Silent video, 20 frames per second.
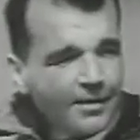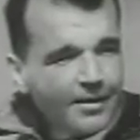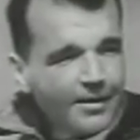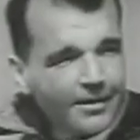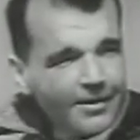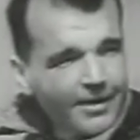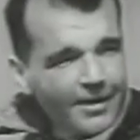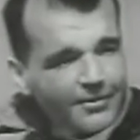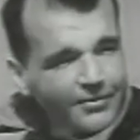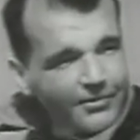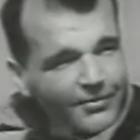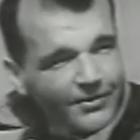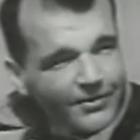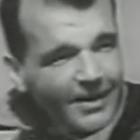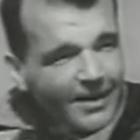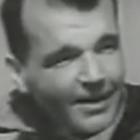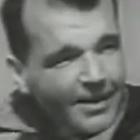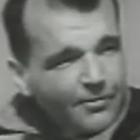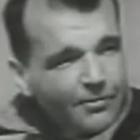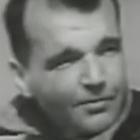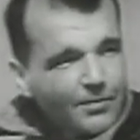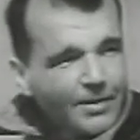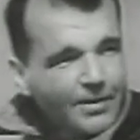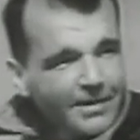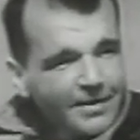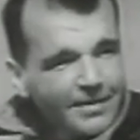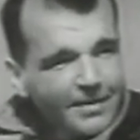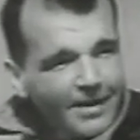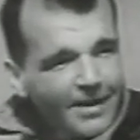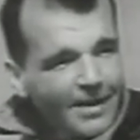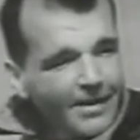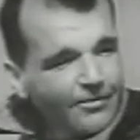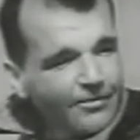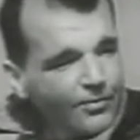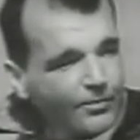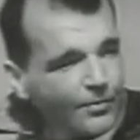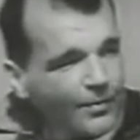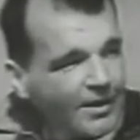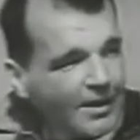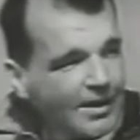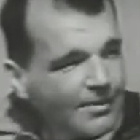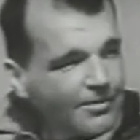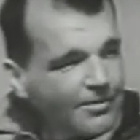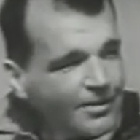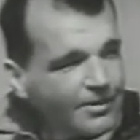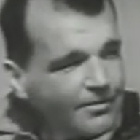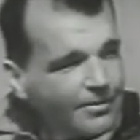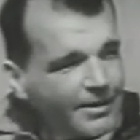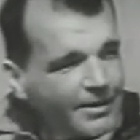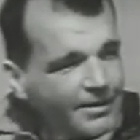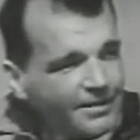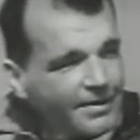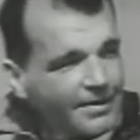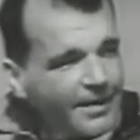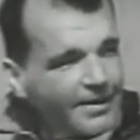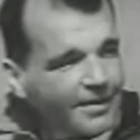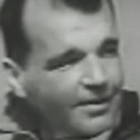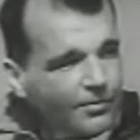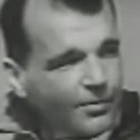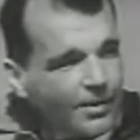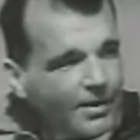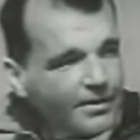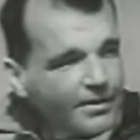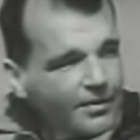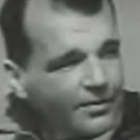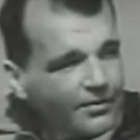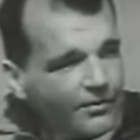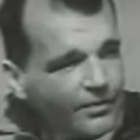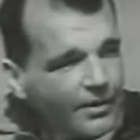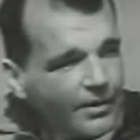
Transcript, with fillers: Uh, yes, Lieutenant, but I'll have to admit I'm a little bit excited about this